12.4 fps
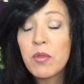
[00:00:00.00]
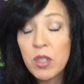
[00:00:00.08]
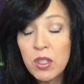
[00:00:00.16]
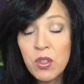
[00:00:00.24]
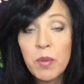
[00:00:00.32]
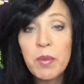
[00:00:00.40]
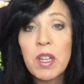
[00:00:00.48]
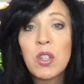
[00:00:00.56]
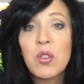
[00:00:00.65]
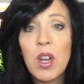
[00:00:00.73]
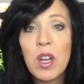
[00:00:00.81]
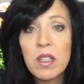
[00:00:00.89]
distributing
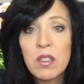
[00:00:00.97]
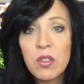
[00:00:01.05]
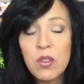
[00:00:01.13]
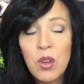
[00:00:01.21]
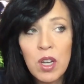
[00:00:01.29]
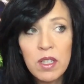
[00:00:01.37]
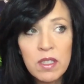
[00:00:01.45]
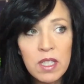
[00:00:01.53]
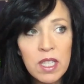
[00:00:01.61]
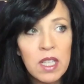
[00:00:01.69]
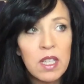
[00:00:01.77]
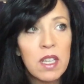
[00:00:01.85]
drugs, drug
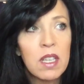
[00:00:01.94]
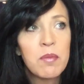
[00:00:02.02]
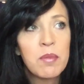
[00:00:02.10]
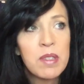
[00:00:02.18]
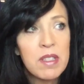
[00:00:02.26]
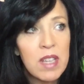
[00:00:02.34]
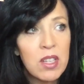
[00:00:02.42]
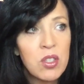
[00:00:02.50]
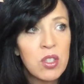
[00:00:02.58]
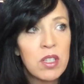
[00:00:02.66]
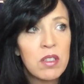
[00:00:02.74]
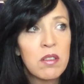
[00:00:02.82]
dealing,
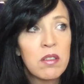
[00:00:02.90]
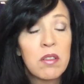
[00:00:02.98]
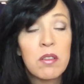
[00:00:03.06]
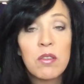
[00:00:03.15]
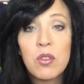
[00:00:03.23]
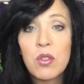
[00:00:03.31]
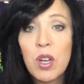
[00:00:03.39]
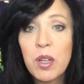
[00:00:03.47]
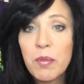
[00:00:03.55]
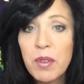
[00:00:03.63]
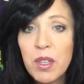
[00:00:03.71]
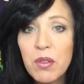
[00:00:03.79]
possession, drug
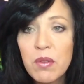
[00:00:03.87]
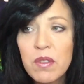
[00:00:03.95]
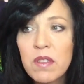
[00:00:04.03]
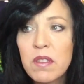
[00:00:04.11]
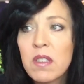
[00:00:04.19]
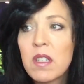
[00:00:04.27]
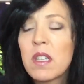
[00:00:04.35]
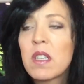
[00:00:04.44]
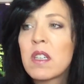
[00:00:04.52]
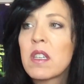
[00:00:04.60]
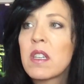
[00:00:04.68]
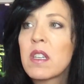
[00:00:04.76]
abuse,
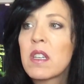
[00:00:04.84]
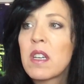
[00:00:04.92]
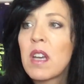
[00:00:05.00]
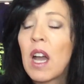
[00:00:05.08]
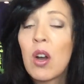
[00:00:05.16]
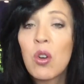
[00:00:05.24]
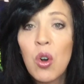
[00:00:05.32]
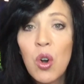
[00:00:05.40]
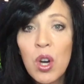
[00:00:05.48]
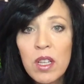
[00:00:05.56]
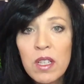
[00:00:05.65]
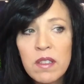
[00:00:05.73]

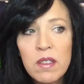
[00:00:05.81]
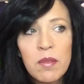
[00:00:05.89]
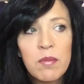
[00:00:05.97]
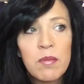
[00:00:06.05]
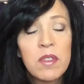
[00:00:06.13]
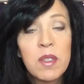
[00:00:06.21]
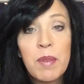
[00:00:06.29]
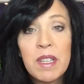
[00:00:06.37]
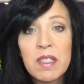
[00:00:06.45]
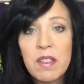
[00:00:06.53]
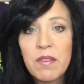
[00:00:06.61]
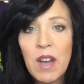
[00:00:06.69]
alcoholism,
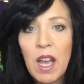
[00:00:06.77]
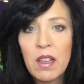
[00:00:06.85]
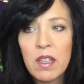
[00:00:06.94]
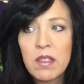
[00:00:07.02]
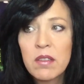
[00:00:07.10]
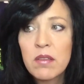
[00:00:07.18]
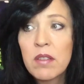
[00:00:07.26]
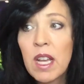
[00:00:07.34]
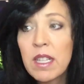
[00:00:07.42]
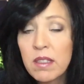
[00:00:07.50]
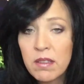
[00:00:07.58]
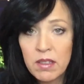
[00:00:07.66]
domestic violence.
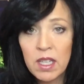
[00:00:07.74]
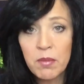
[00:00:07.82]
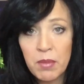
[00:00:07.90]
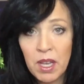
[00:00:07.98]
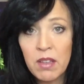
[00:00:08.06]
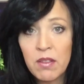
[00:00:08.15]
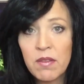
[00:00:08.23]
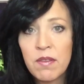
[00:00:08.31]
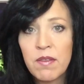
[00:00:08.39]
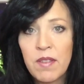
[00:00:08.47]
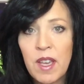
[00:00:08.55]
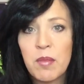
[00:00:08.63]
That's in my
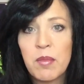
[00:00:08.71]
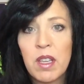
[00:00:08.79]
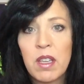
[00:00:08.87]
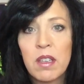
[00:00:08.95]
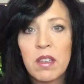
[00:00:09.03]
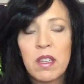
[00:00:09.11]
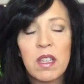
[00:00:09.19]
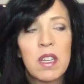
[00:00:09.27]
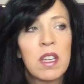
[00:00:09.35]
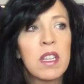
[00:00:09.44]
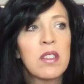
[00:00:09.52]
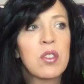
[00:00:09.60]
family
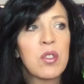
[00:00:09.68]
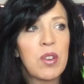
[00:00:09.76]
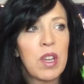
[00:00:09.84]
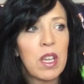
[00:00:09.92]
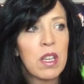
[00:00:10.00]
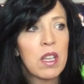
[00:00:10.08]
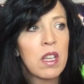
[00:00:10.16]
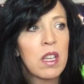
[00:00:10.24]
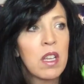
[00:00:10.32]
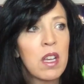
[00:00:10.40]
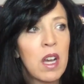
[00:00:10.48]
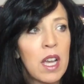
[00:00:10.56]
history.
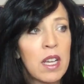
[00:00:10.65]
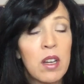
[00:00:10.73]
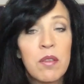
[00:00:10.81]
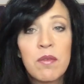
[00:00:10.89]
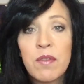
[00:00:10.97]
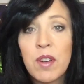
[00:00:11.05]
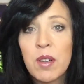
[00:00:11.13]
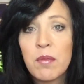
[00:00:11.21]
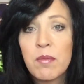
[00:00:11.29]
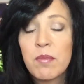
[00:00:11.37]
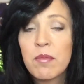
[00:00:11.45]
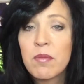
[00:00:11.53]
I come
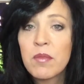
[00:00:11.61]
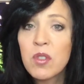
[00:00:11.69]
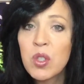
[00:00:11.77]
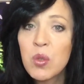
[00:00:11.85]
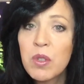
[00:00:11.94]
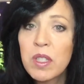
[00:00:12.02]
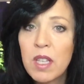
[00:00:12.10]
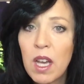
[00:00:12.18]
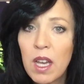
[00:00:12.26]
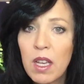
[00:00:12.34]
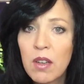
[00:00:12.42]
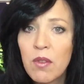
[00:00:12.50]
from
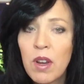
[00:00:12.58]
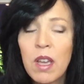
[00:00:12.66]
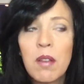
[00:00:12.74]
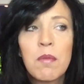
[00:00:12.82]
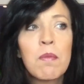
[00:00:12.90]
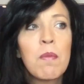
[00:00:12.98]
suicide, right?